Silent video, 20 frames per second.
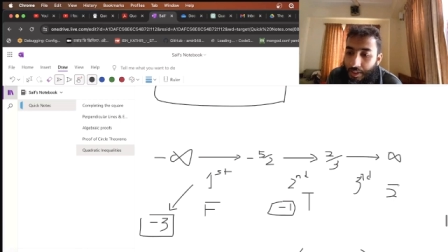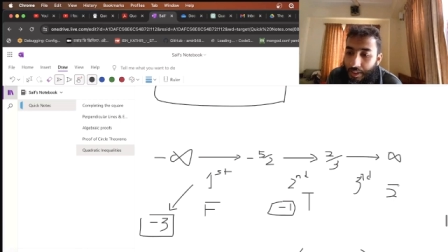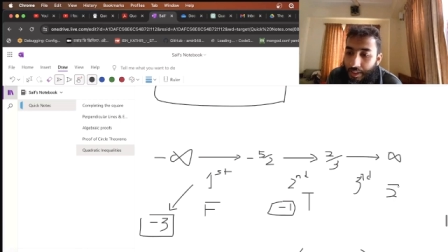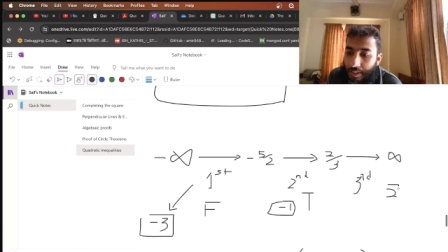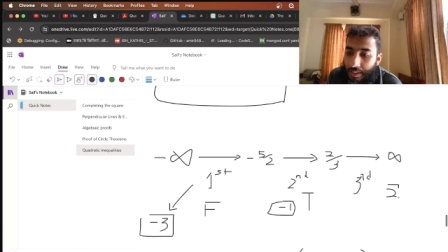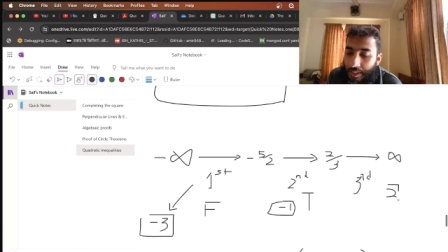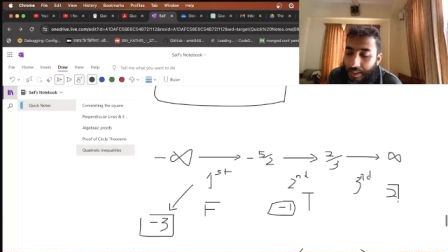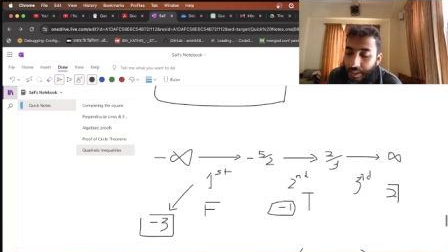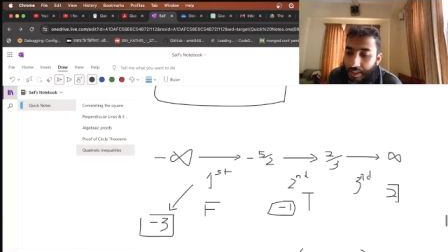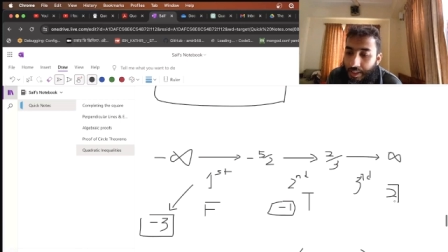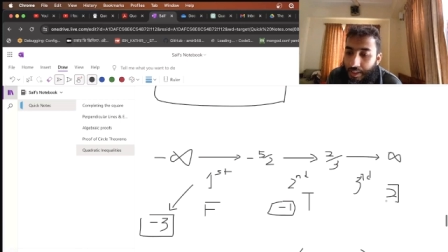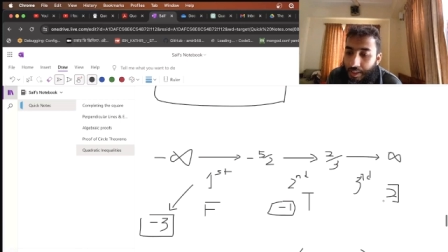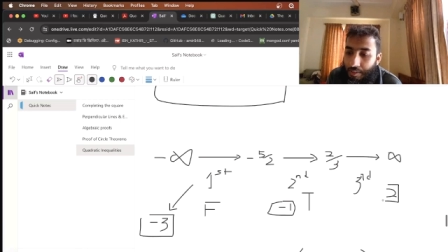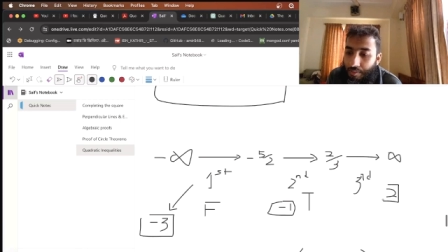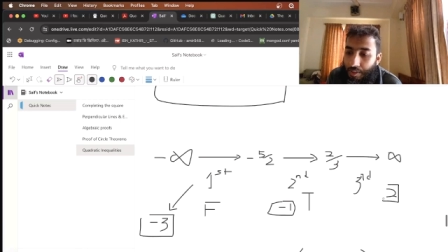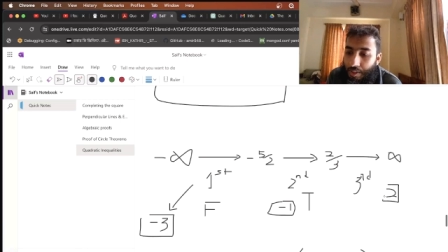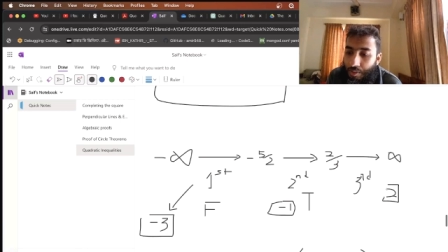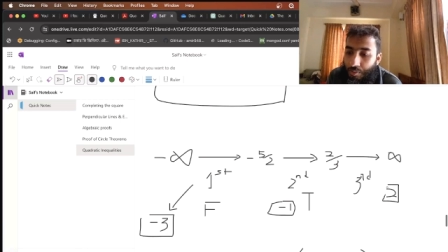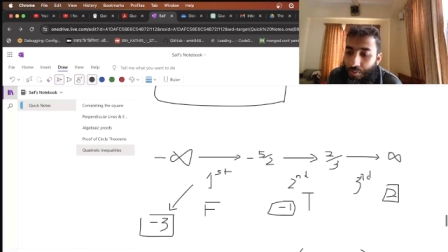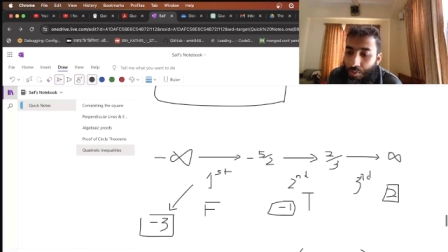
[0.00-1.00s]
Let's take the
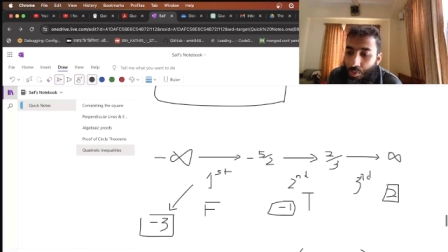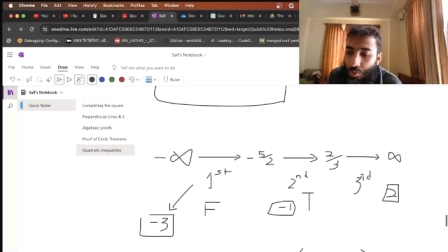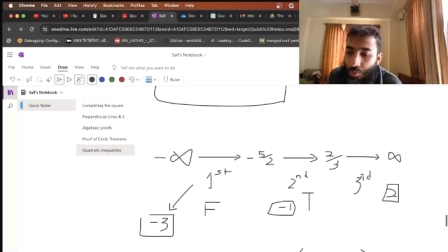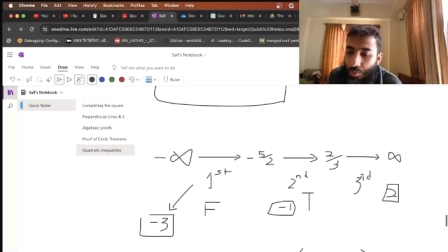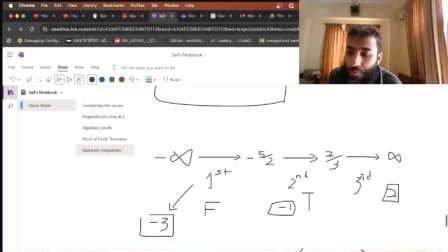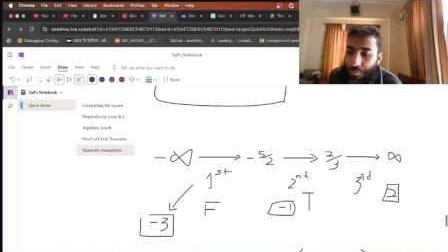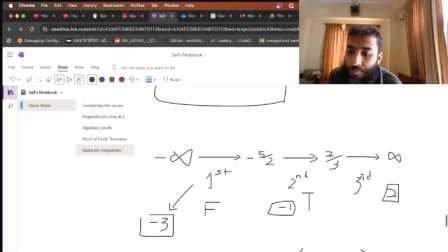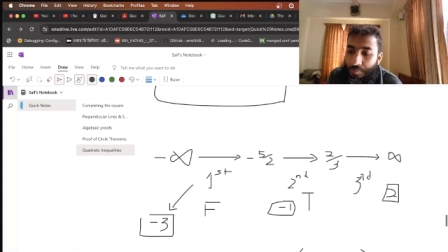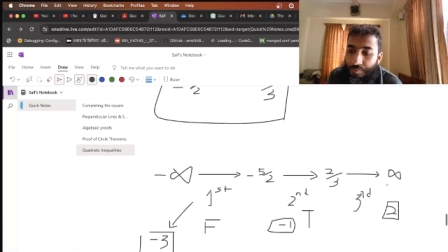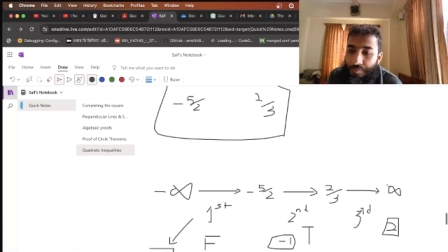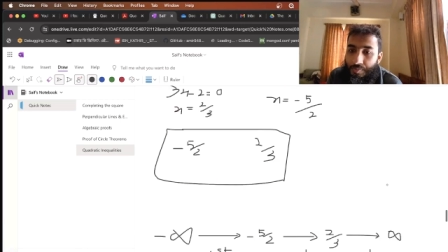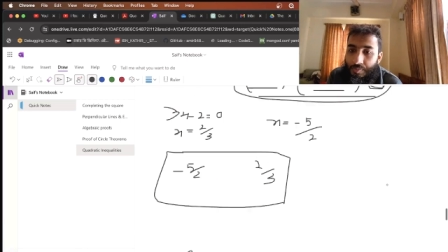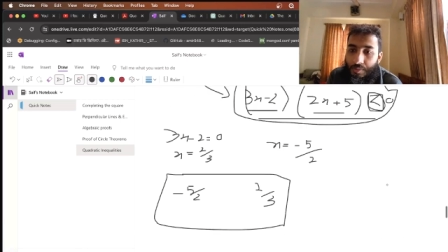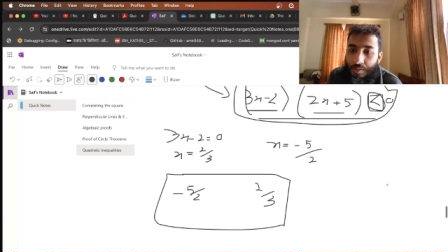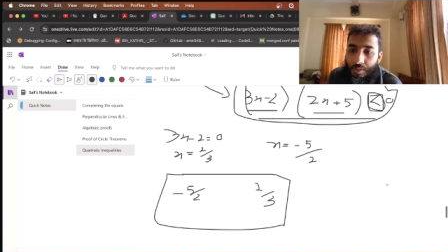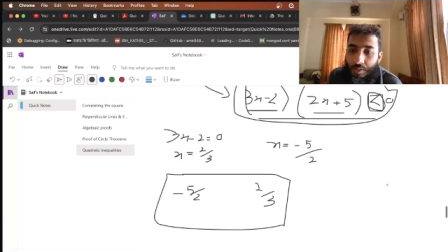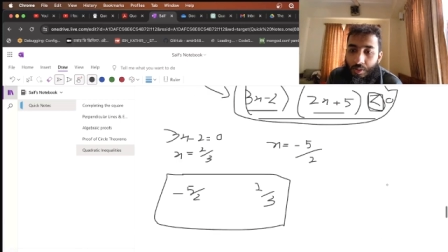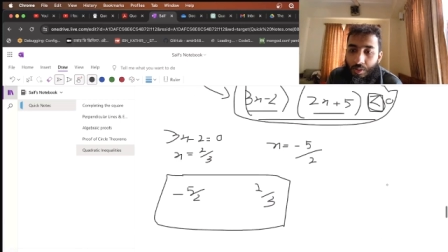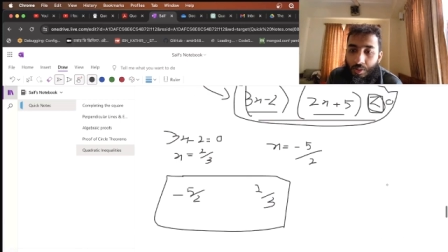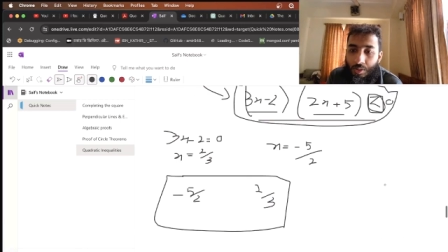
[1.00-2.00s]
value 2.
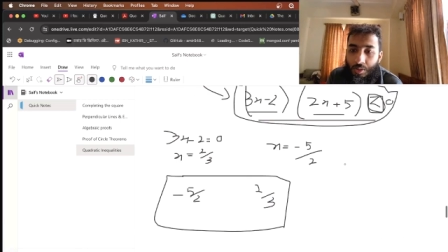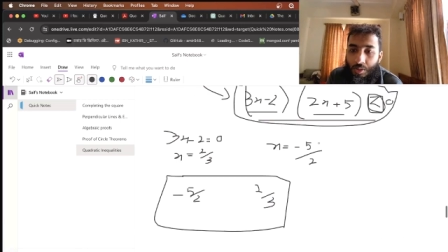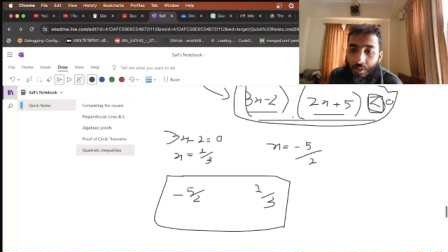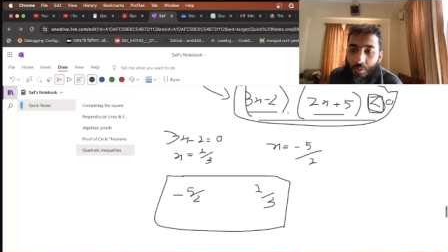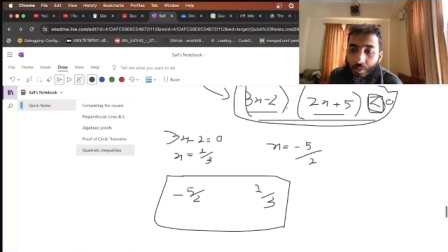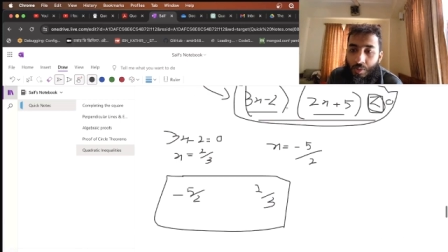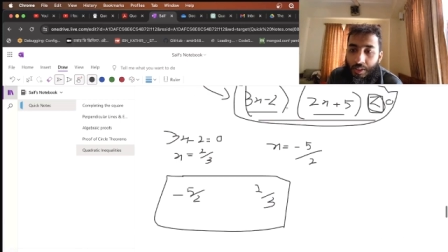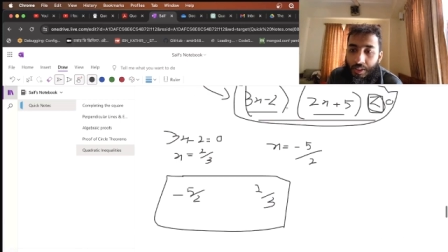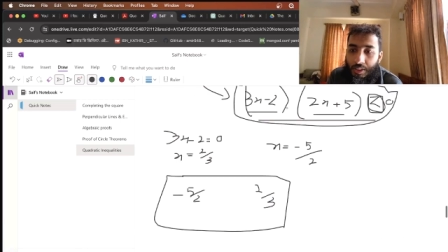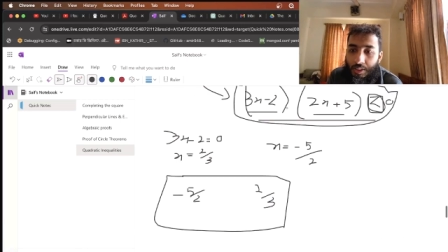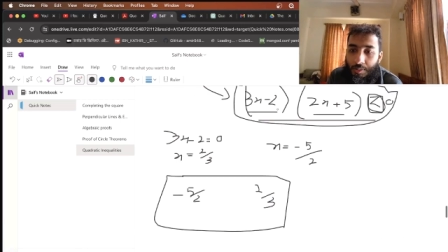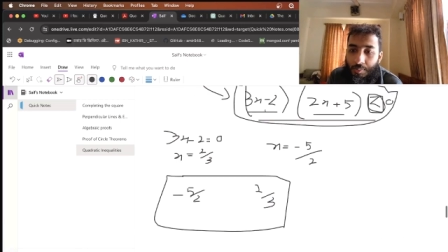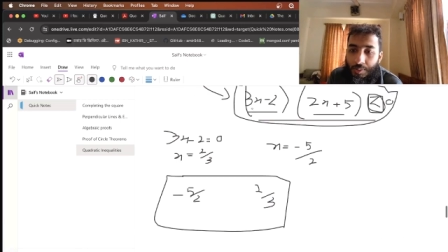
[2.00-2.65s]
So what is